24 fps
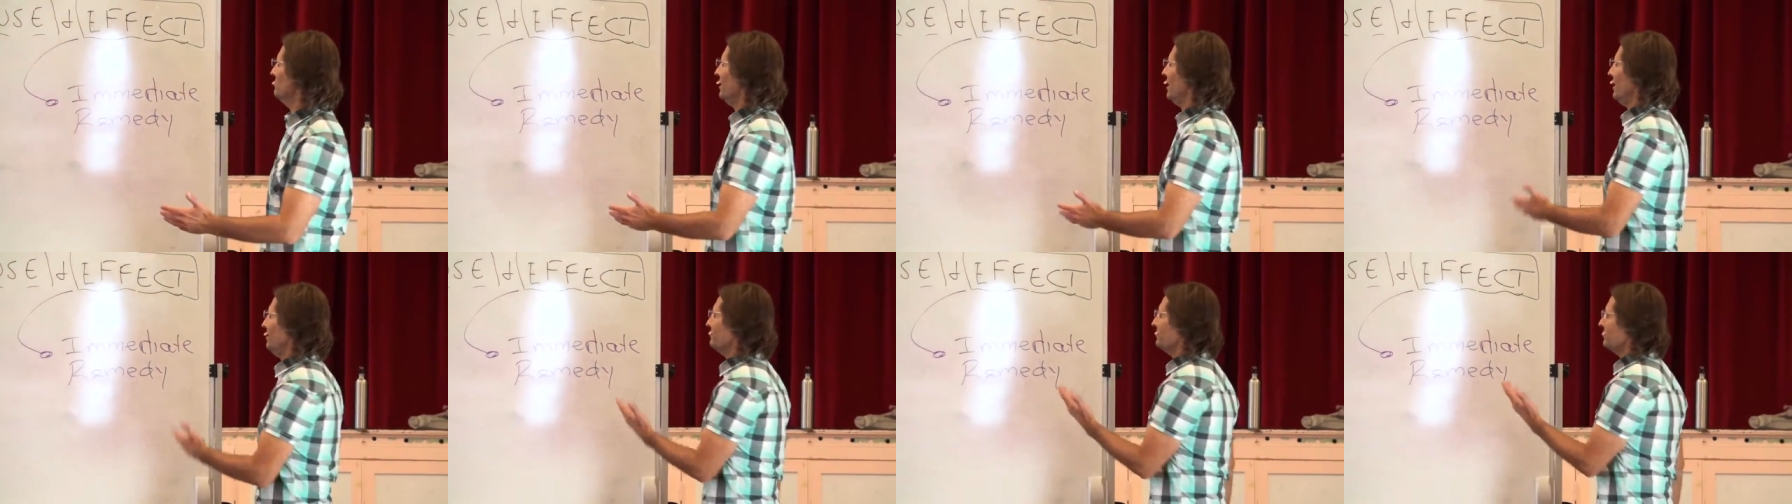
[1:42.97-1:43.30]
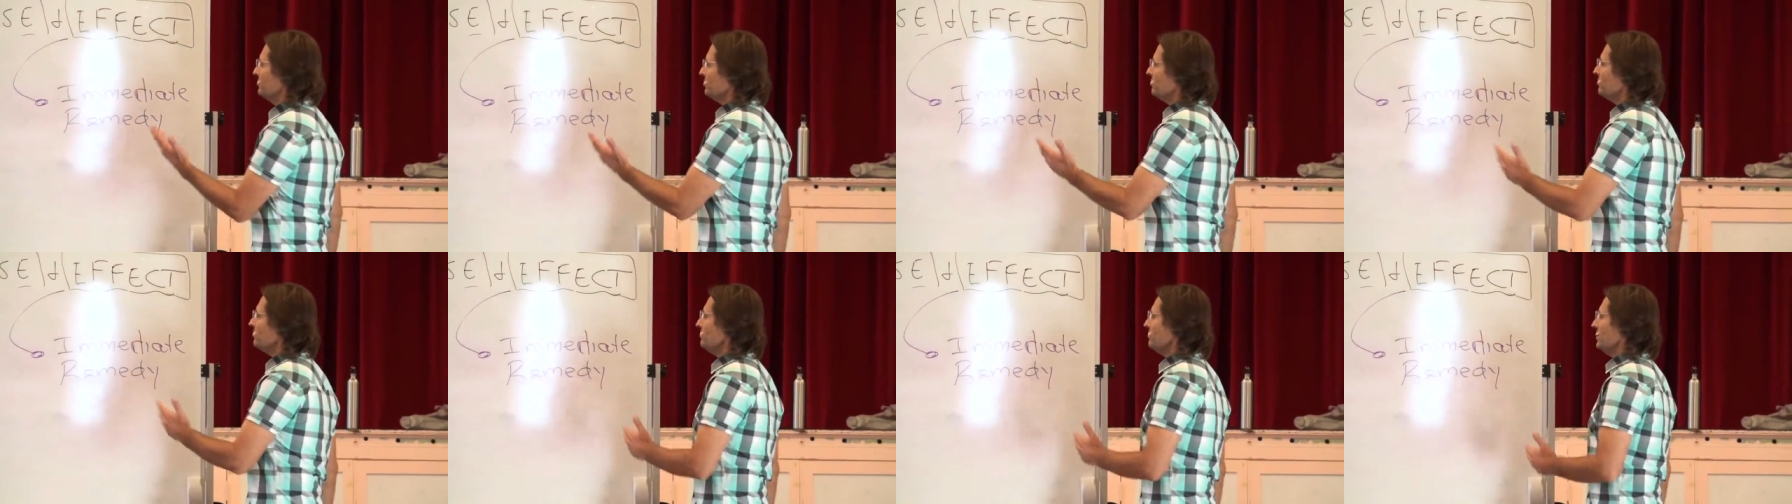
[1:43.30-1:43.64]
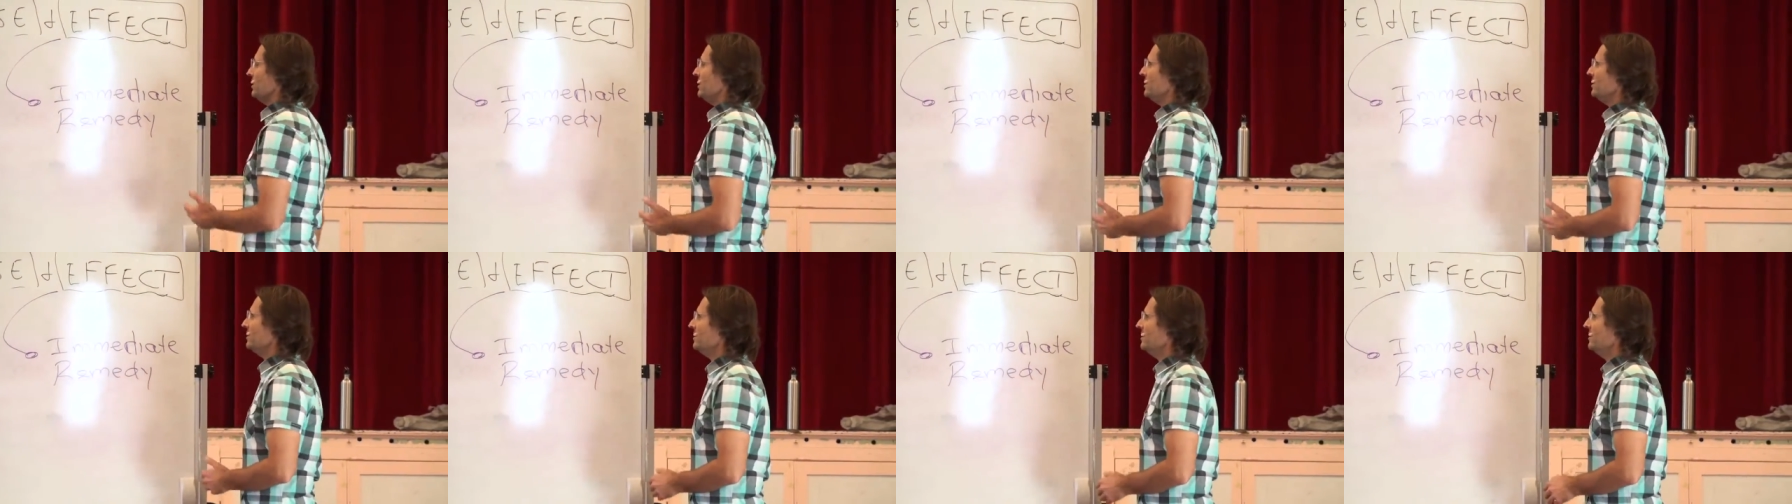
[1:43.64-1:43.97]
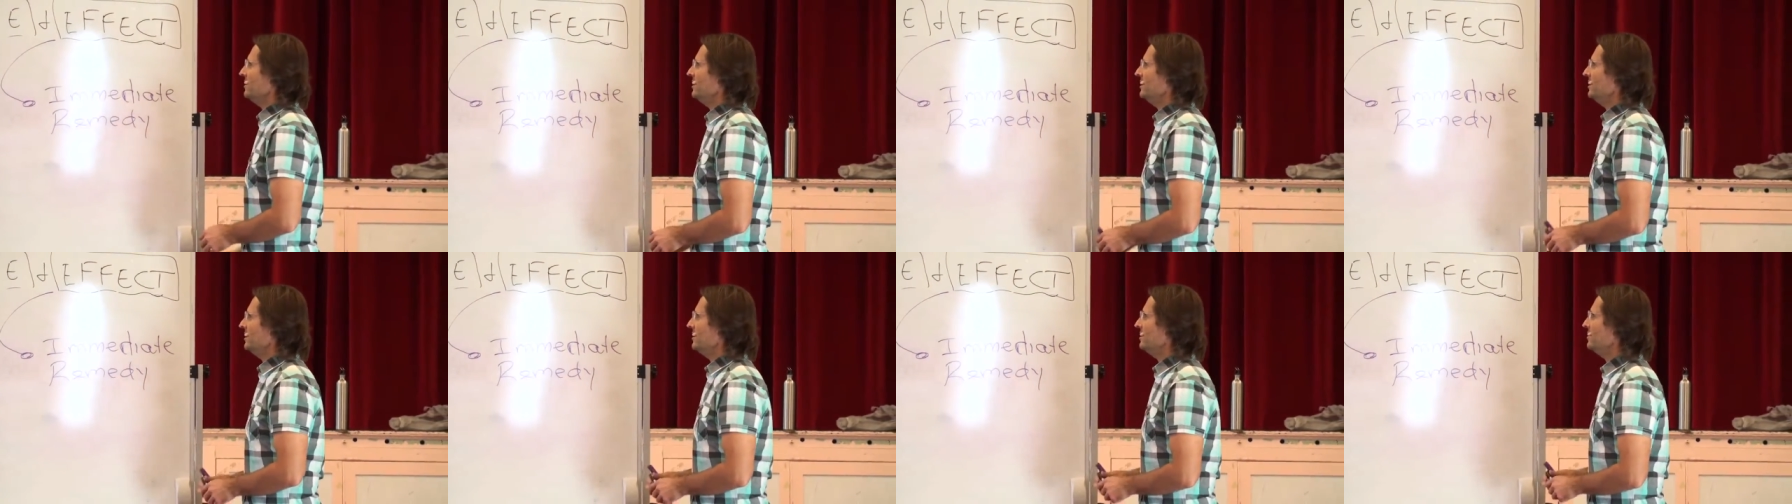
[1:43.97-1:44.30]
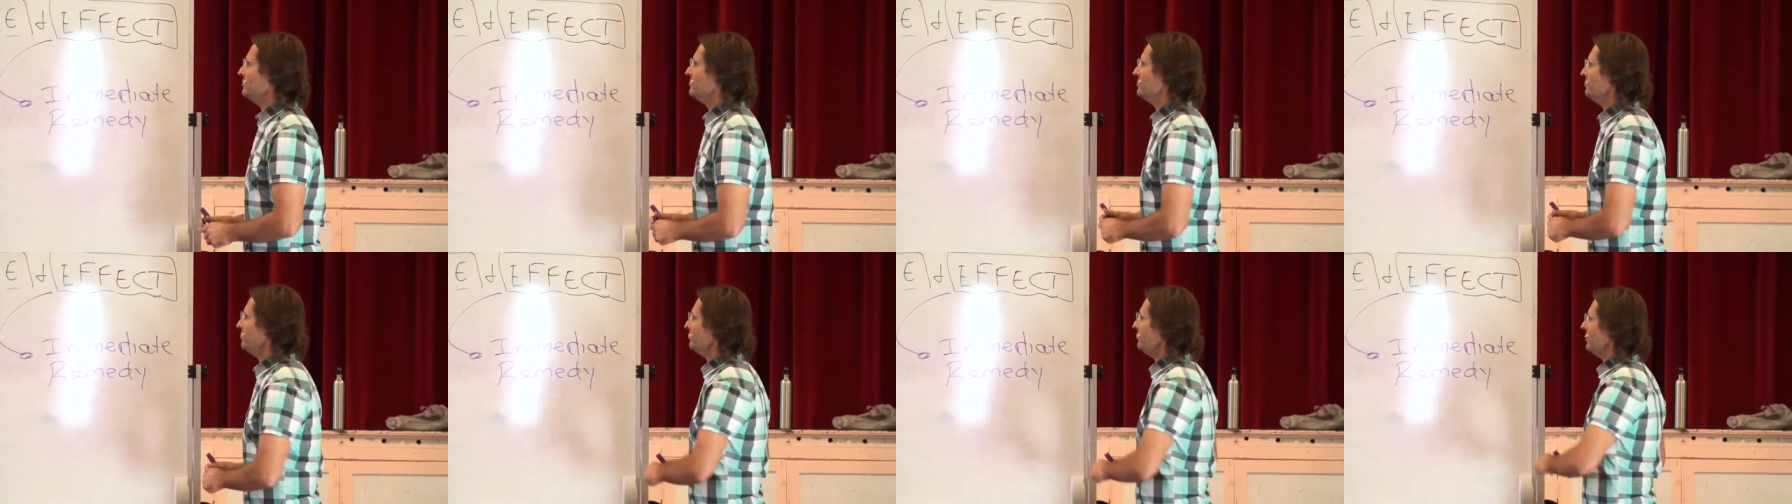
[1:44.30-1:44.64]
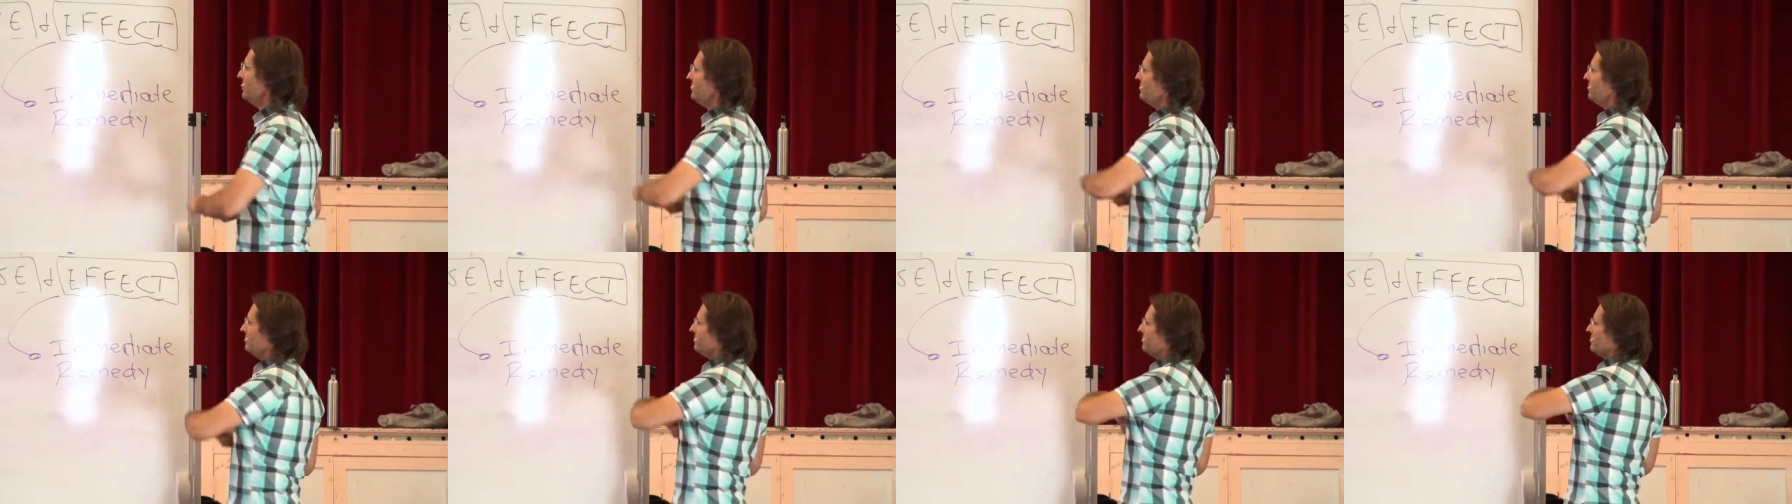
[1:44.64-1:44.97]
up doing is that
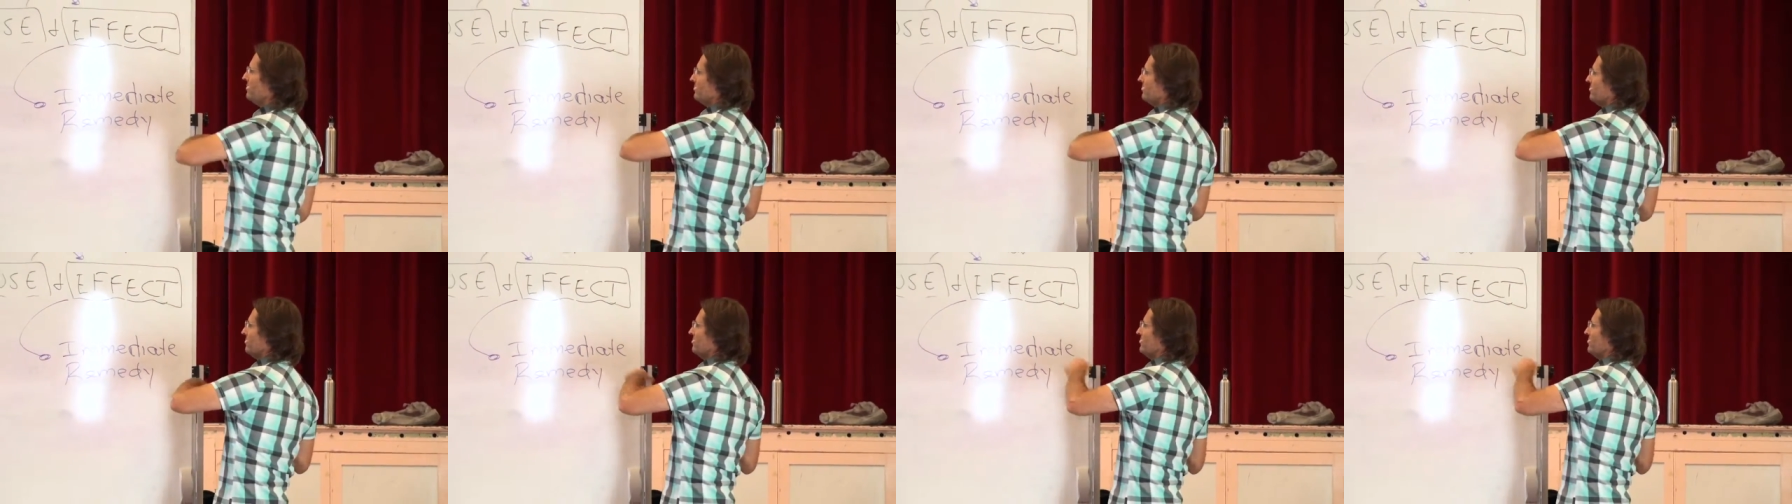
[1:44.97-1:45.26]
when you